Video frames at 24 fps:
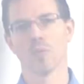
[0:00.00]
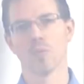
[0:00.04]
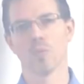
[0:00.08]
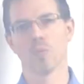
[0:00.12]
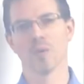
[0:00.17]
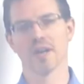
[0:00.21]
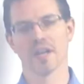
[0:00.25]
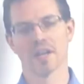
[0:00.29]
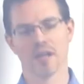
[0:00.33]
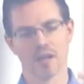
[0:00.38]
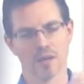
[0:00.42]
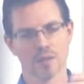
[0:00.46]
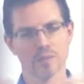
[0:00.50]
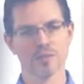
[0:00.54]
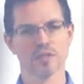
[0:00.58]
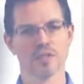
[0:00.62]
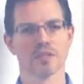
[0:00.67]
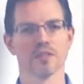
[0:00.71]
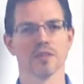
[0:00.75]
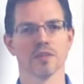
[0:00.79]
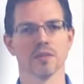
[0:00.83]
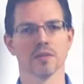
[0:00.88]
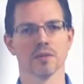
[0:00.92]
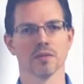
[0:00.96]
when it comes
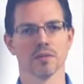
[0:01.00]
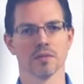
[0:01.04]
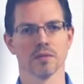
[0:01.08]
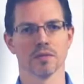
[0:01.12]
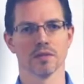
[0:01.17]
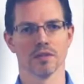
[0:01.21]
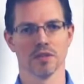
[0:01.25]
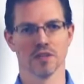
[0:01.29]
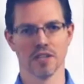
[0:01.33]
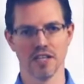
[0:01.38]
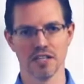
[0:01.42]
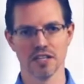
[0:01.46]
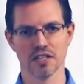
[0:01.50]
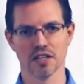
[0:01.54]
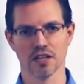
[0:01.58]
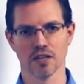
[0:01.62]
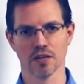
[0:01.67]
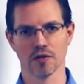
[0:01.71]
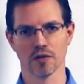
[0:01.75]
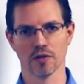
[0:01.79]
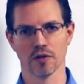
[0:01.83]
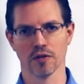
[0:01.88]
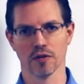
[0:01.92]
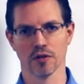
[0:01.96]
to
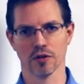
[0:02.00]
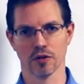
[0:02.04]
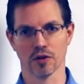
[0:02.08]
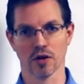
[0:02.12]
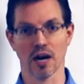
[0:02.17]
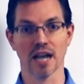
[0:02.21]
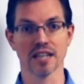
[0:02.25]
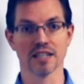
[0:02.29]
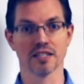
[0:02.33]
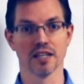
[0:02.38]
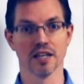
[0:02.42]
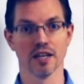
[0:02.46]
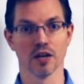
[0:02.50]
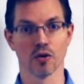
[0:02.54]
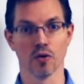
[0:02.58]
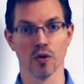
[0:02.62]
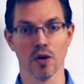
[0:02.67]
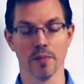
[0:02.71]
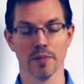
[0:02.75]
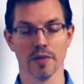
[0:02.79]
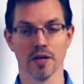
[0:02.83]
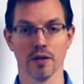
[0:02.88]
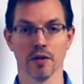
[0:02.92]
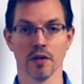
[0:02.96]
leasing your IT
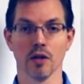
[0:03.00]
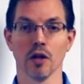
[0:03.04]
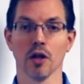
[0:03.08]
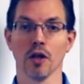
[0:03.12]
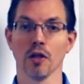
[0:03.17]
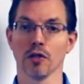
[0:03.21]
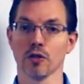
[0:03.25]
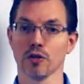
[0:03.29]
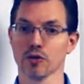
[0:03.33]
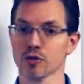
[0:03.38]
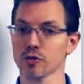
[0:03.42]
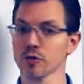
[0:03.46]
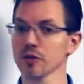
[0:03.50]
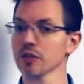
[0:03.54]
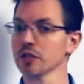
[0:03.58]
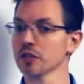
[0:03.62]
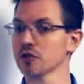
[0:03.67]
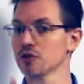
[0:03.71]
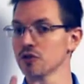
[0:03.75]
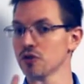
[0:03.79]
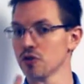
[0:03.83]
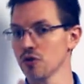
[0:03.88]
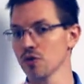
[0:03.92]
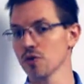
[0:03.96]
equipment, there's really
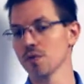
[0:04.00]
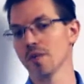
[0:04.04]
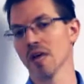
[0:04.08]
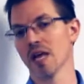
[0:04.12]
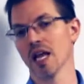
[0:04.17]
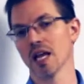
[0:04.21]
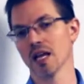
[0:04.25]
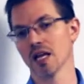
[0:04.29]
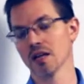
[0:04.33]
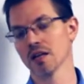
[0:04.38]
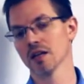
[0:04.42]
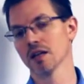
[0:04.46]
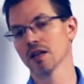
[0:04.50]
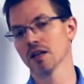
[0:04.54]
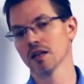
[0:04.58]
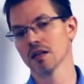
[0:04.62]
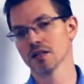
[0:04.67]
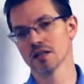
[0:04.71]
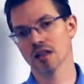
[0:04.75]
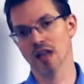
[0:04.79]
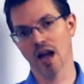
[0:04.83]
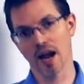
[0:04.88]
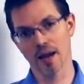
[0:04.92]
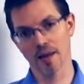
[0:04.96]
two main
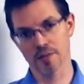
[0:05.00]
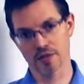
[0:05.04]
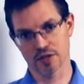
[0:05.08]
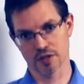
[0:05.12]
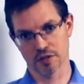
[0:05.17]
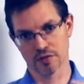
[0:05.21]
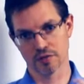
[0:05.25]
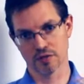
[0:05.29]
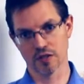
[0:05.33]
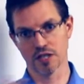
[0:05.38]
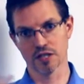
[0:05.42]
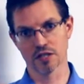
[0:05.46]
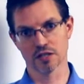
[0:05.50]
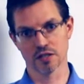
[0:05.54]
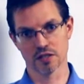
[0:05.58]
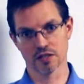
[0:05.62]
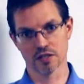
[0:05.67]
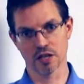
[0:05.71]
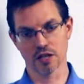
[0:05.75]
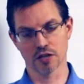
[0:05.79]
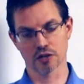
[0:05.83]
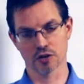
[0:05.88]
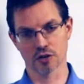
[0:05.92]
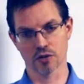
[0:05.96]
types of leases
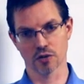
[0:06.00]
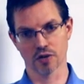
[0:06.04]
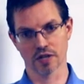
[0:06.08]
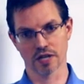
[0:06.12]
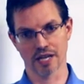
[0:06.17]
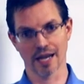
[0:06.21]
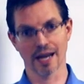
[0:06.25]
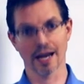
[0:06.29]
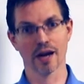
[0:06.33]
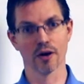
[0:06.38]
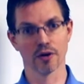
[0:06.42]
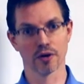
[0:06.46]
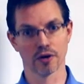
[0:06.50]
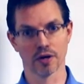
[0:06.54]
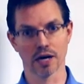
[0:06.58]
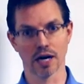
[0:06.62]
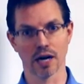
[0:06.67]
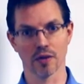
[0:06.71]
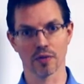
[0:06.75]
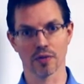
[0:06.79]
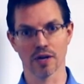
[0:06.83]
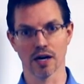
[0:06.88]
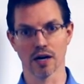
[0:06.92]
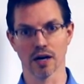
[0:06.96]
that you'll encounter
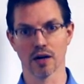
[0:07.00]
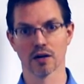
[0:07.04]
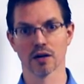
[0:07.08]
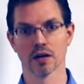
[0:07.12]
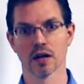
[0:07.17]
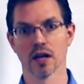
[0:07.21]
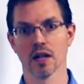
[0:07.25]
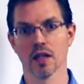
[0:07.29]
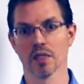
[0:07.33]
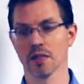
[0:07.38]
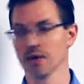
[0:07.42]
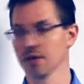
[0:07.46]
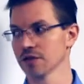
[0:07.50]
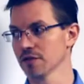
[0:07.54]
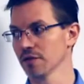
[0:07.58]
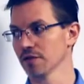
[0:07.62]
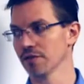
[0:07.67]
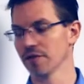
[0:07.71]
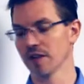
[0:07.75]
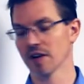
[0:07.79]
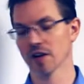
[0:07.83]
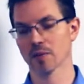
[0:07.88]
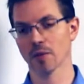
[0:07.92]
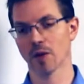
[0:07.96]
out there. There's the
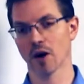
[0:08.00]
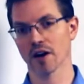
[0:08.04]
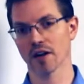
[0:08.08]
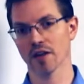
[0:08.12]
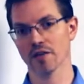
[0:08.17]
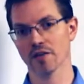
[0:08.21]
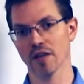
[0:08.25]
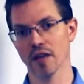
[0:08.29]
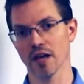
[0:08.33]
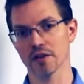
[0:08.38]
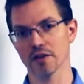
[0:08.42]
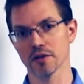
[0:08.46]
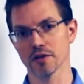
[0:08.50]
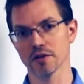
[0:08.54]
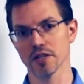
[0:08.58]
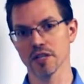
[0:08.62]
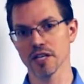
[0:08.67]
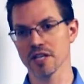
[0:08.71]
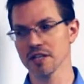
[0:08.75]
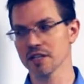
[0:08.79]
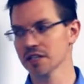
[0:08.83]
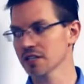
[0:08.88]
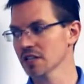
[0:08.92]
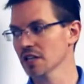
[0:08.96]
fair market value
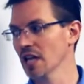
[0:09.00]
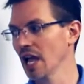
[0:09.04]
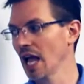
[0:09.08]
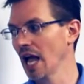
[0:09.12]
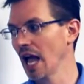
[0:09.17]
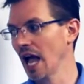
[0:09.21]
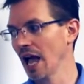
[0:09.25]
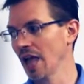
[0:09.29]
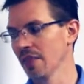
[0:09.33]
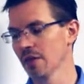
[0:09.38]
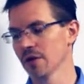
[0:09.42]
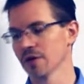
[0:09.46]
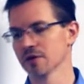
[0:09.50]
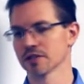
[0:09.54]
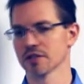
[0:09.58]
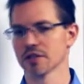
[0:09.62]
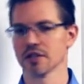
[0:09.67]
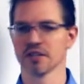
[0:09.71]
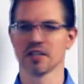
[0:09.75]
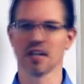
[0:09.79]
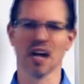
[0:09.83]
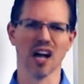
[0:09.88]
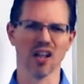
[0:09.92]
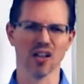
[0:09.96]
lease, and there's the
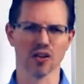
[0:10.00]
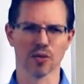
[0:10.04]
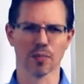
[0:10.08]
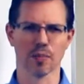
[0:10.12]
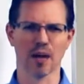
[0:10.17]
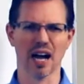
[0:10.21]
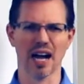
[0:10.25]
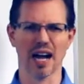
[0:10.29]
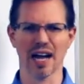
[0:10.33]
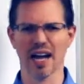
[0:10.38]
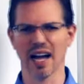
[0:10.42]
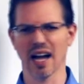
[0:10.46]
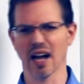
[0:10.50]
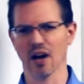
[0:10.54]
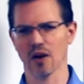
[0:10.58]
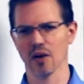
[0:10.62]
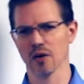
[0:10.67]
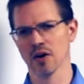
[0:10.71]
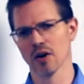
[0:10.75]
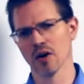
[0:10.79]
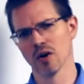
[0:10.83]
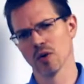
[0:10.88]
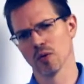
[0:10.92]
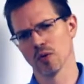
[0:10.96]
dollar buyout,
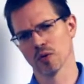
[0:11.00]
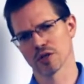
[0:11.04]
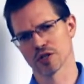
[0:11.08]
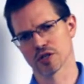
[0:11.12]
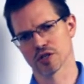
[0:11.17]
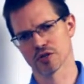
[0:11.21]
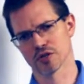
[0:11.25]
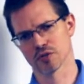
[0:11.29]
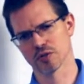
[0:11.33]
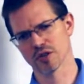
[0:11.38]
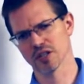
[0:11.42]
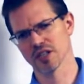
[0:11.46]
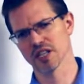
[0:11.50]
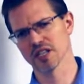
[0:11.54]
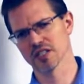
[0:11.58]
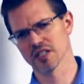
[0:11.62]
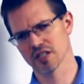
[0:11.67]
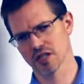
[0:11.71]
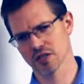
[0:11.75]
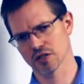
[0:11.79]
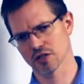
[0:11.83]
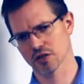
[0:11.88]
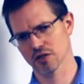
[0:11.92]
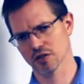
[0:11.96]
which is really
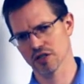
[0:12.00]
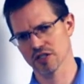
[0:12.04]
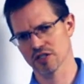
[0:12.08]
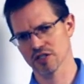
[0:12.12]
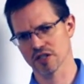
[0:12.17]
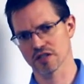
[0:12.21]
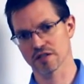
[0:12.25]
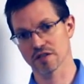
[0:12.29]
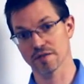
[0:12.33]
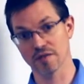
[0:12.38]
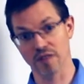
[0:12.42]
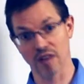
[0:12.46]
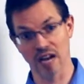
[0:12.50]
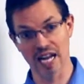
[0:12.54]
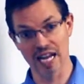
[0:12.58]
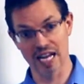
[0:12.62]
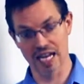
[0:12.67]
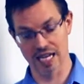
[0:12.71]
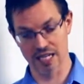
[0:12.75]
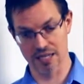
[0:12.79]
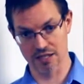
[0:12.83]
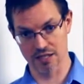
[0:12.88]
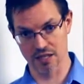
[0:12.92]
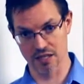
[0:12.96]
essentially just
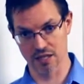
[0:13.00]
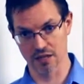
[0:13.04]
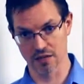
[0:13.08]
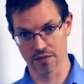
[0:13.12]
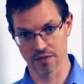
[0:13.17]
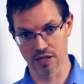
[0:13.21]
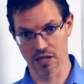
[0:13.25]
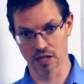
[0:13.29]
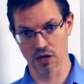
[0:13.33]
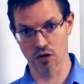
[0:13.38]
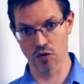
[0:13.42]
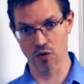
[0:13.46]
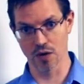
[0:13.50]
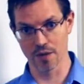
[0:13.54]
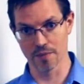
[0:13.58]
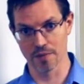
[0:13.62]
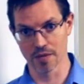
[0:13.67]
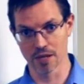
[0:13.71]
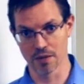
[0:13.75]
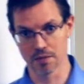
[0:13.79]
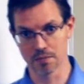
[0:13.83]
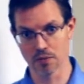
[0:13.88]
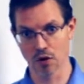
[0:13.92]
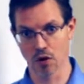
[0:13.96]
financing of the
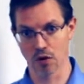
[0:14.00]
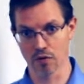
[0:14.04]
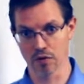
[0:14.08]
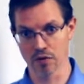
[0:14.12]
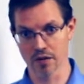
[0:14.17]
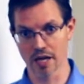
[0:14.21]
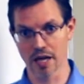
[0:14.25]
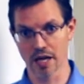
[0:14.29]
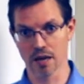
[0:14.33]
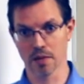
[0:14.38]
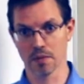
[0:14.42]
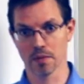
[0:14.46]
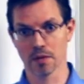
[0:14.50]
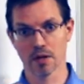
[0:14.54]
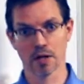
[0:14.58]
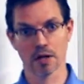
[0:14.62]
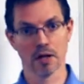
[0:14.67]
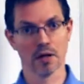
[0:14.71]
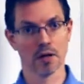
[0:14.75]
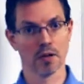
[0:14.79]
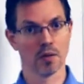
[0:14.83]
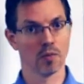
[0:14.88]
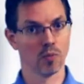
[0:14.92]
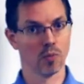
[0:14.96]
equipment over that
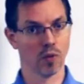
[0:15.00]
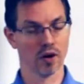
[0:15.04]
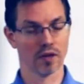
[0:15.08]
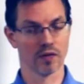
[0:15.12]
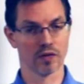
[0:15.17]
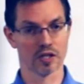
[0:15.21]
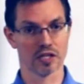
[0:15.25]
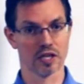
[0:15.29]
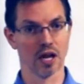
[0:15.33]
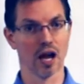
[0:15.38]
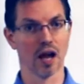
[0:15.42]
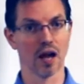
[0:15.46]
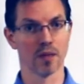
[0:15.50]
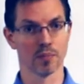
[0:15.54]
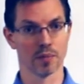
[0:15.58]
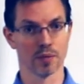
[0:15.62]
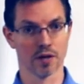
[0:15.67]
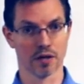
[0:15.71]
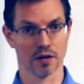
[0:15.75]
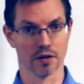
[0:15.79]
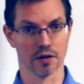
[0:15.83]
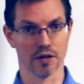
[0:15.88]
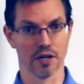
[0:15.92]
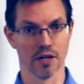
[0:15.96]
whatever time
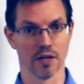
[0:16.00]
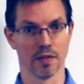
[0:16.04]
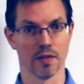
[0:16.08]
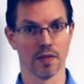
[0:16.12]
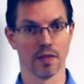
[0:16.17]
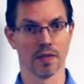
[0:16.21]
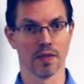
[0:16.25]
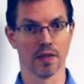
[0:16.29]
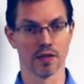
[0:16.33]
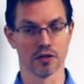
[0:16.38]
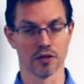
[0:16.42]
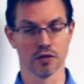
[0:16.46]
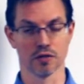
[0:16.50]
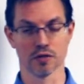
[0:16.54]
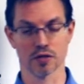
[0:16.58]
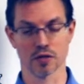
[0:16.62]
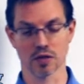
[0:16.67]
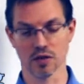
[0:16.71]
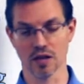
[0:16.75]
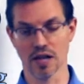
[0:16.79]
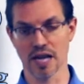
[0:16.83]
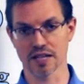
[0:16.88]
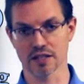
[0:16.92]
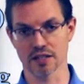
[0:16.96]
period that you've
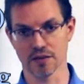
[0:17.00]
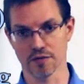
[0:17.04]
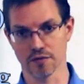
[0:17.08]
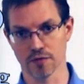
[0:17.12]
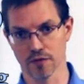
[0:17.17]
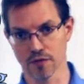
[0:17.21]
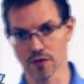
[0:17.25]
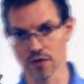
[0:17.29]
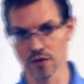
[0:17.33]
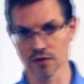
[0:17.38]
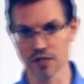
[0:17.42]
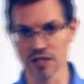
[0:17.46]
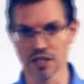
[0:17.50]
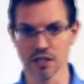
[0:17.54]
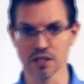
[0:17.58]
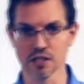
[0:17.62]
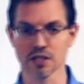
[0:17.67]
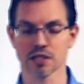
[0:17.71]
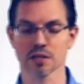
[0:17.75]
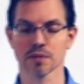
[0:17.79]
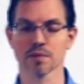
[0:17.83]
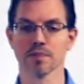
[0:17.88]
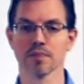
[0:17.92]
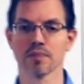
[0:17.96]
selected for the
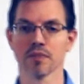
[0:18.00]
lease.